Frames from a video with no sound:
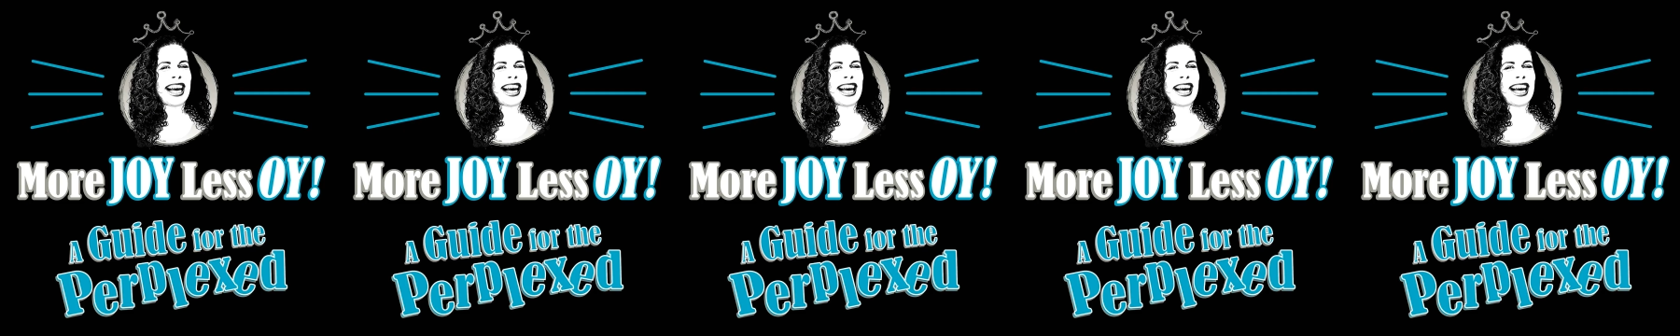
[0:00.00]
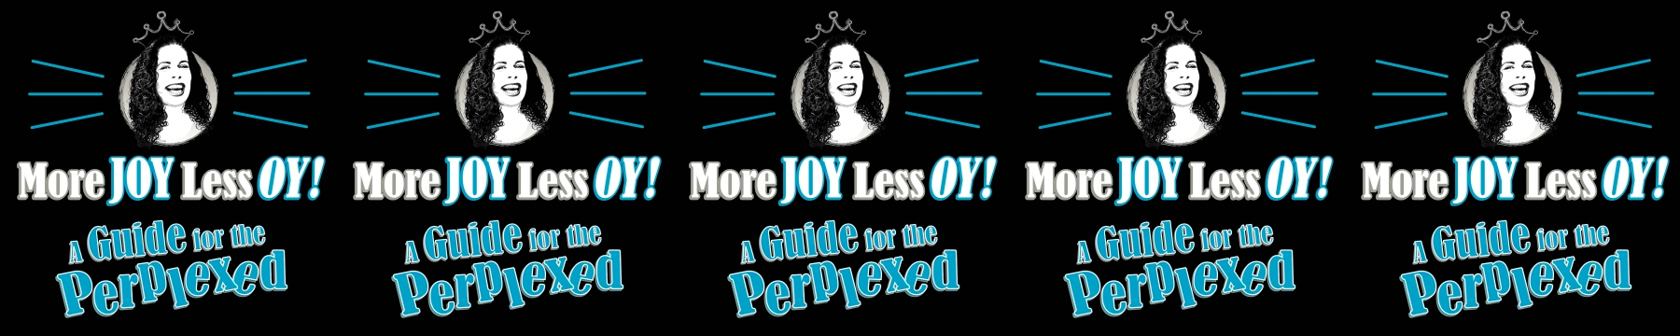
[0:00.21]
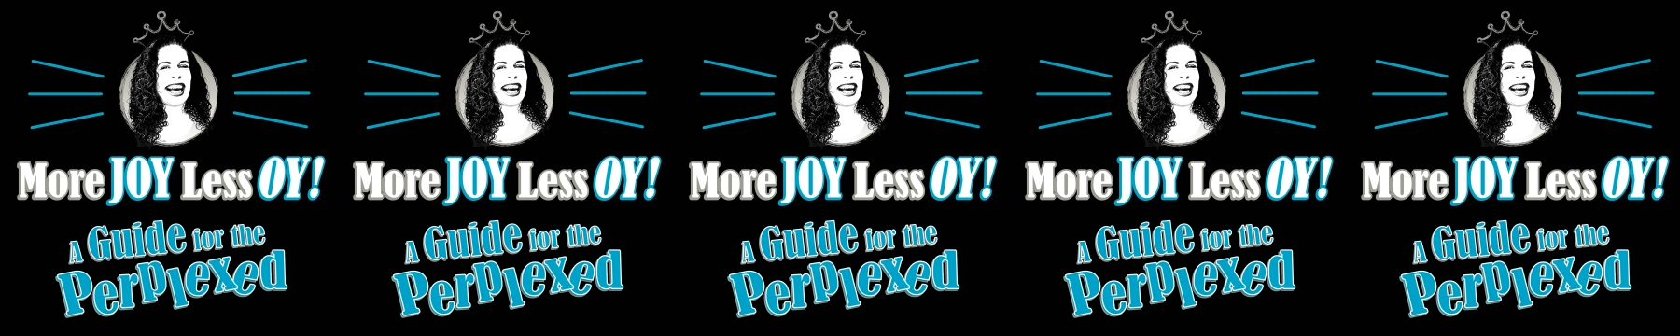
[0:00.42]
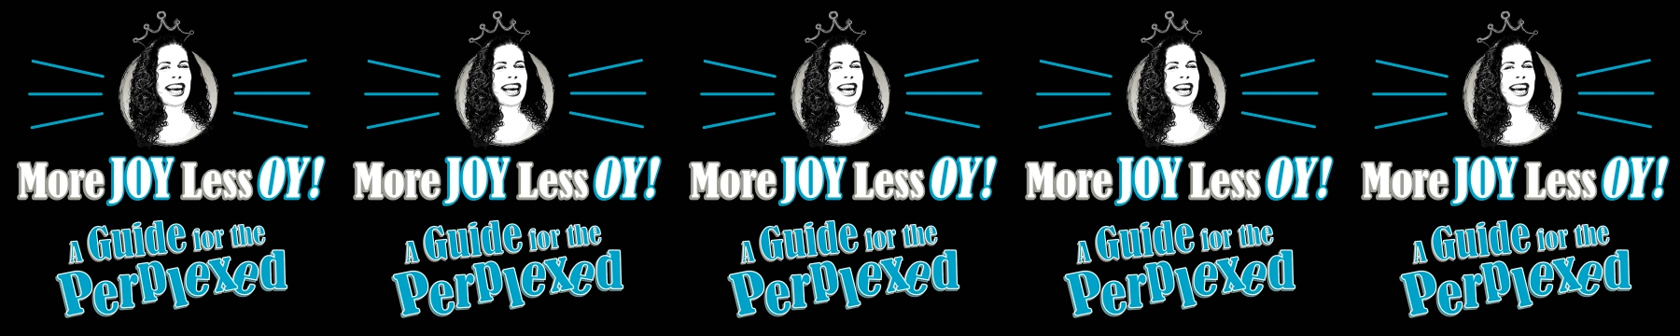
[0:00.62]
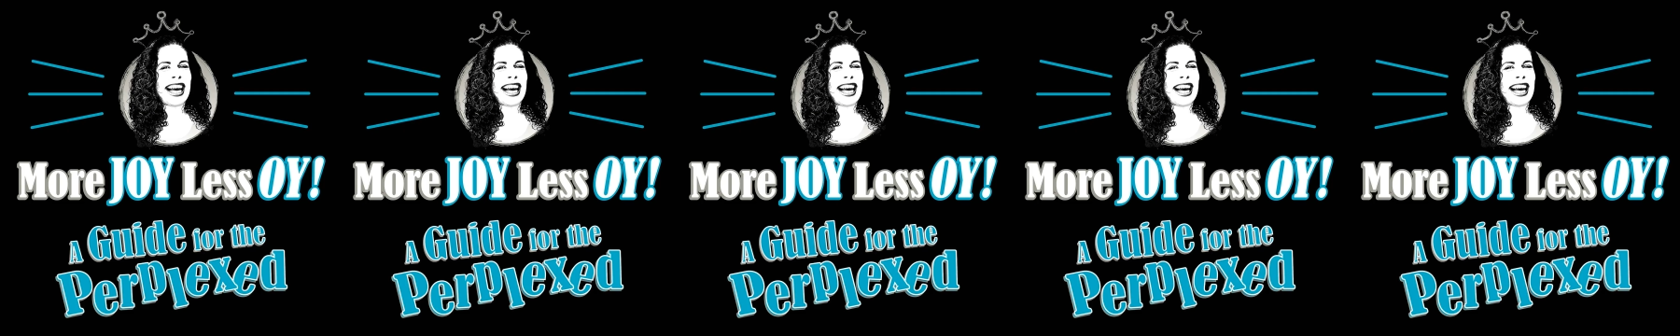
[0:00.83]
a
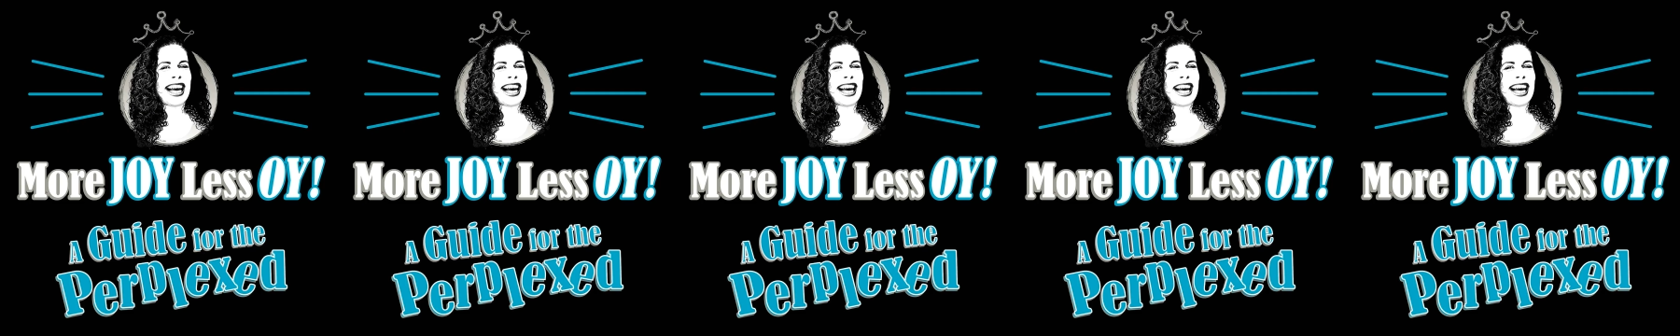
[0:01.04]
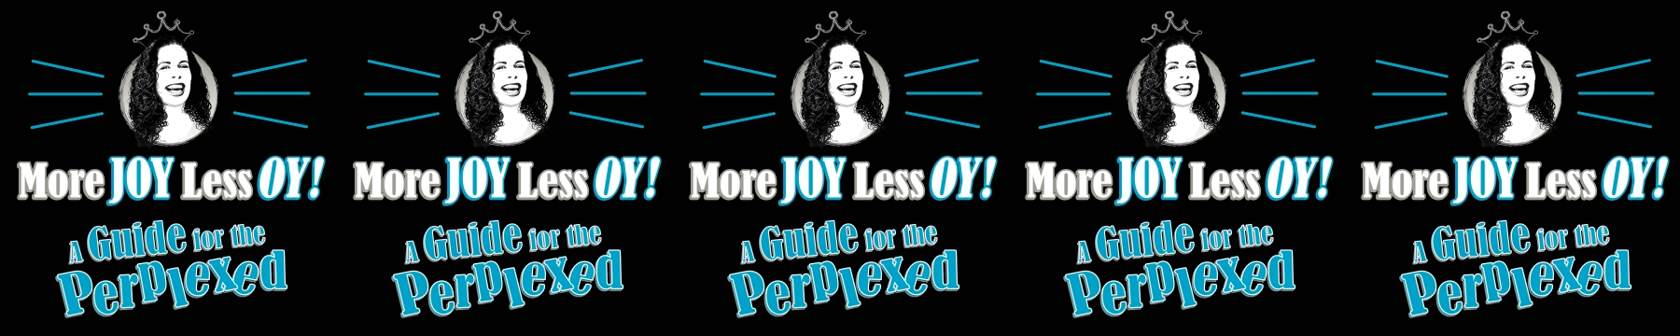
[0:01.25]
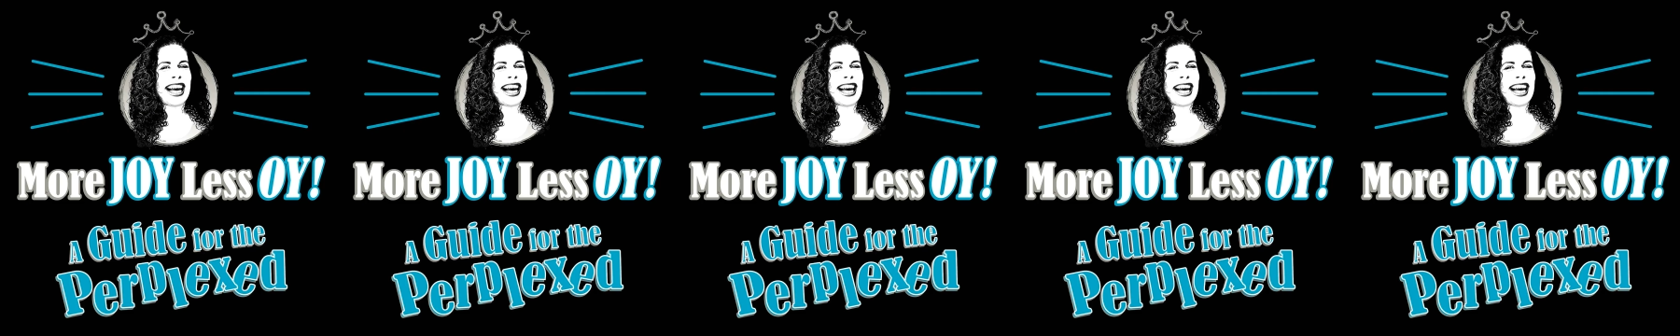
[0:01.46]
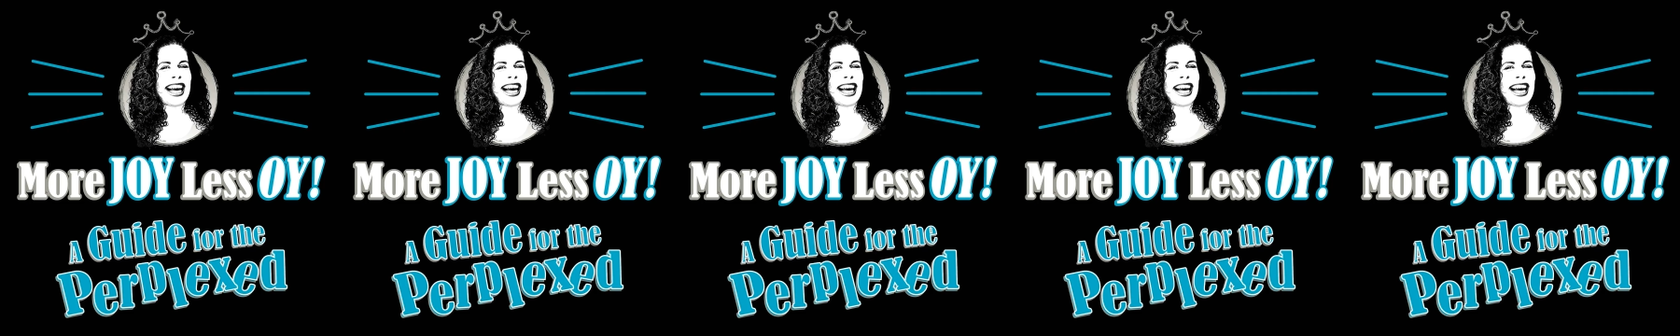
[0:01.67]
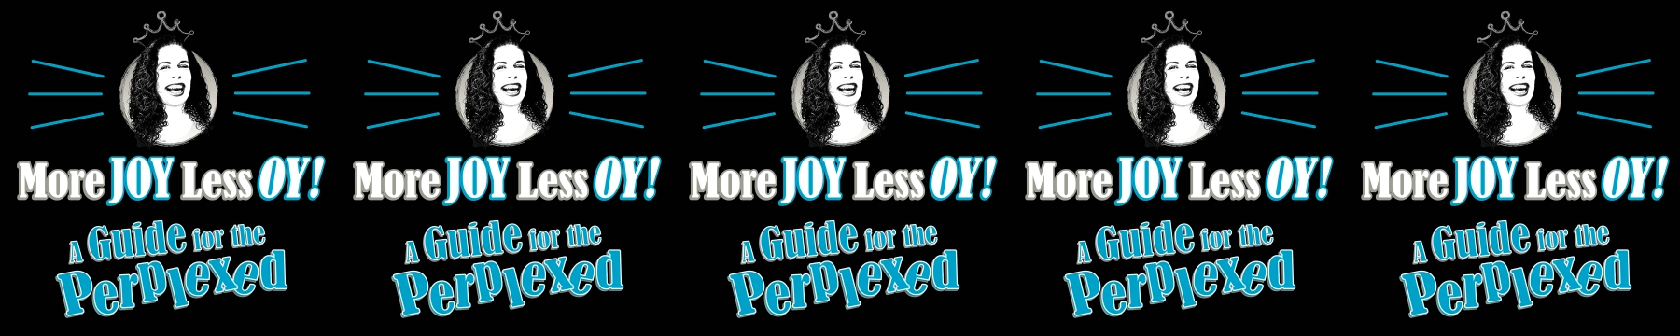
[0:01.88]
fragile egg between
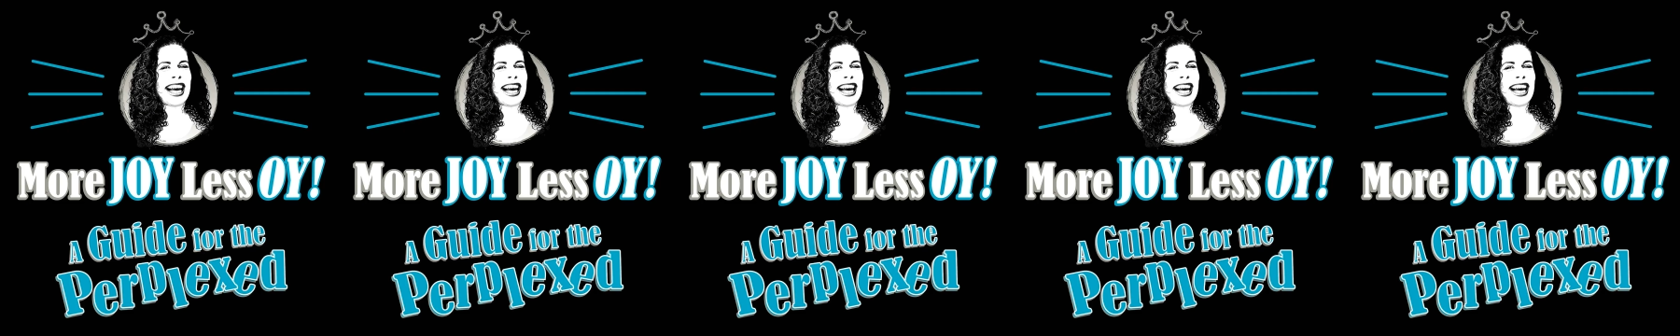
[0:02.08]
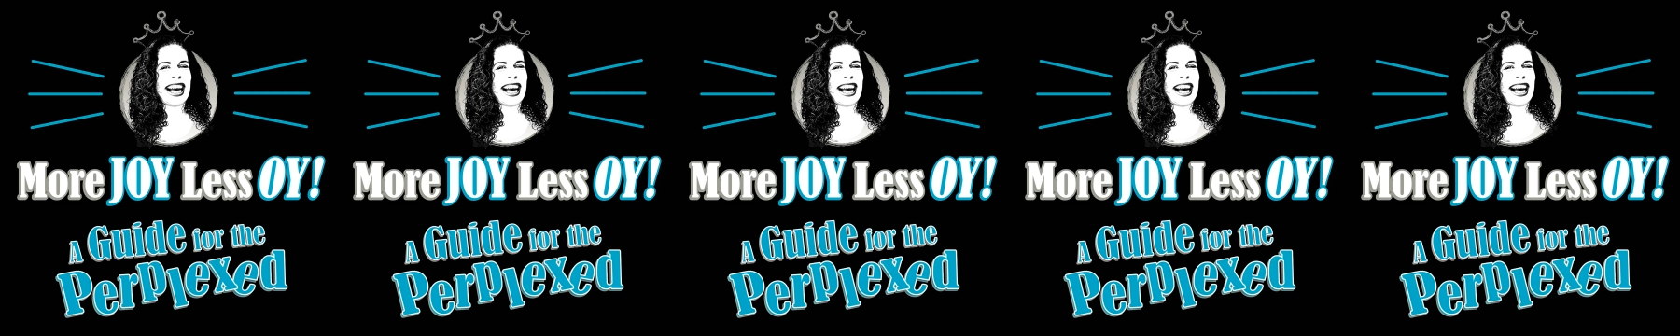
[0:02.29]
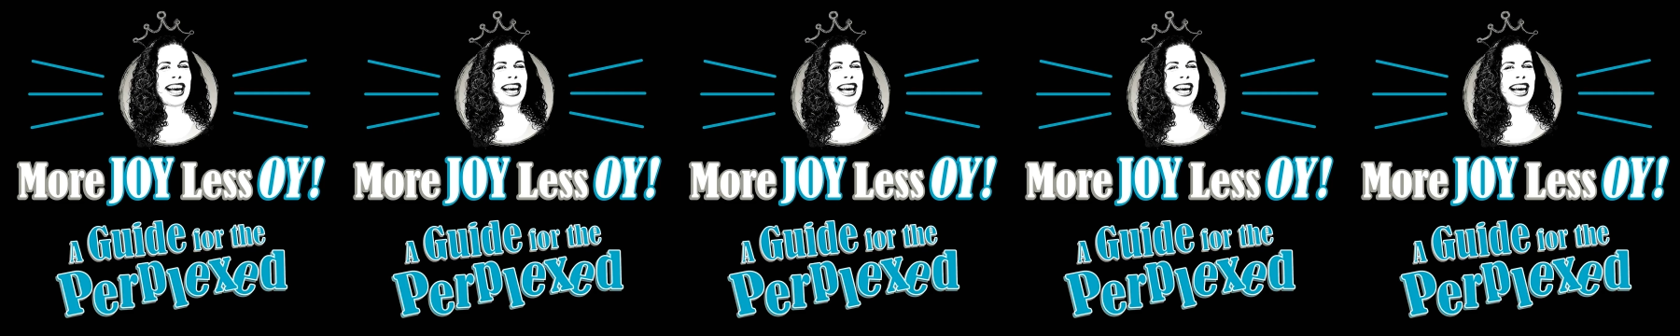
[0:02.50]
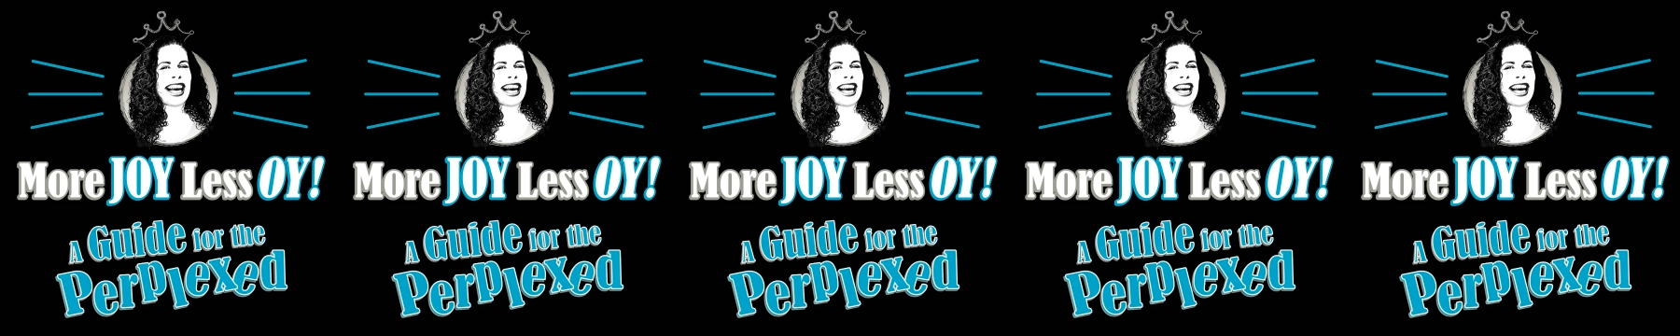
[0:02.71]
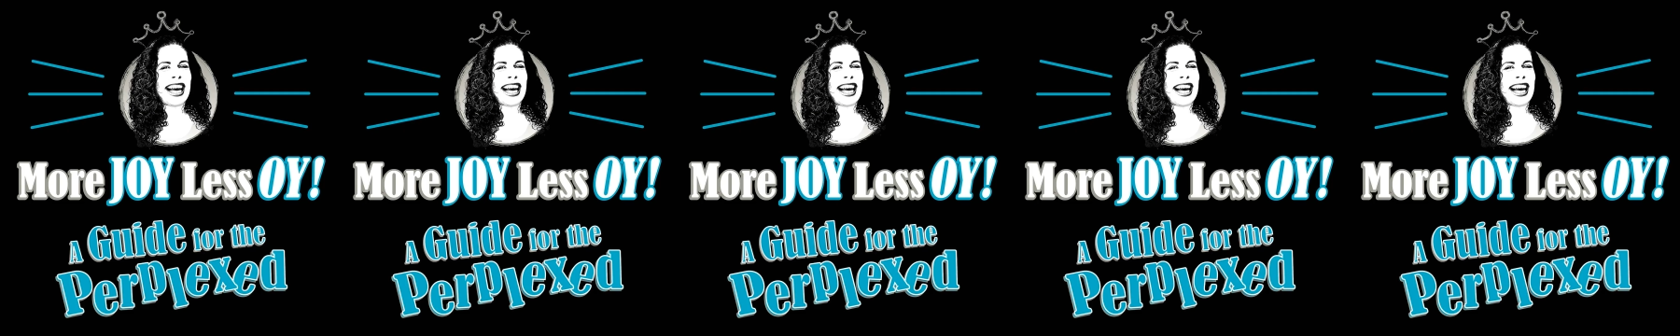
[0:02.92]
your cheeks. Yes, those
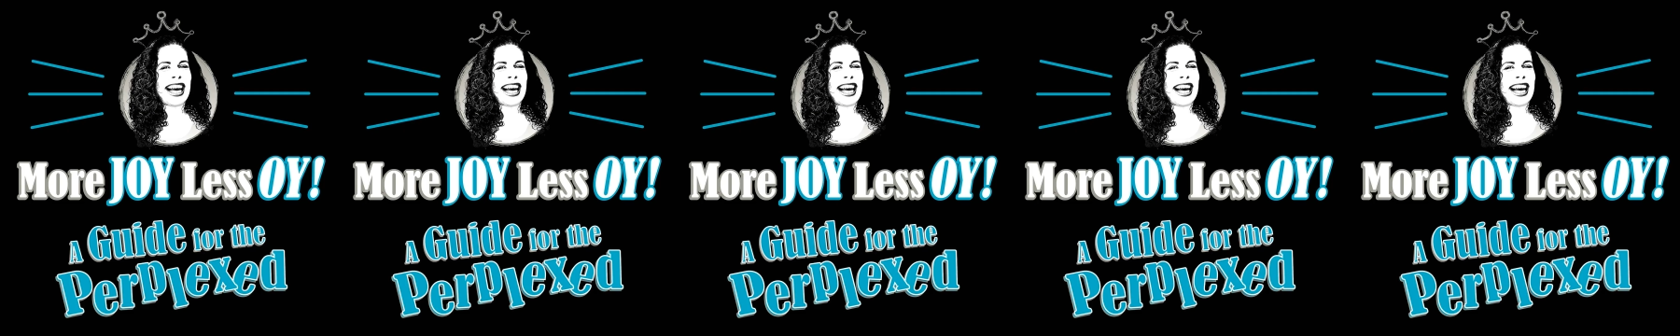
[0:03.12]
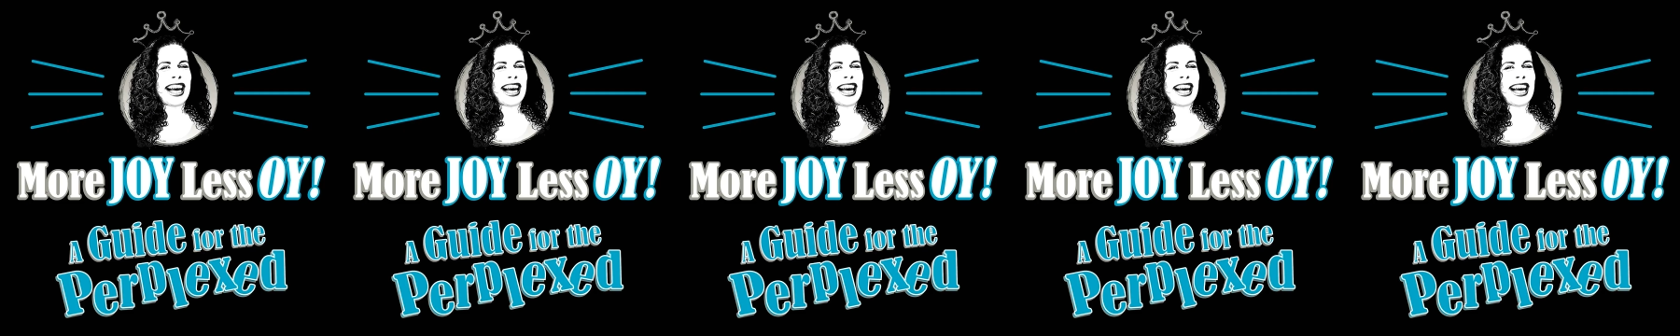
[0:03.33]
cheeks.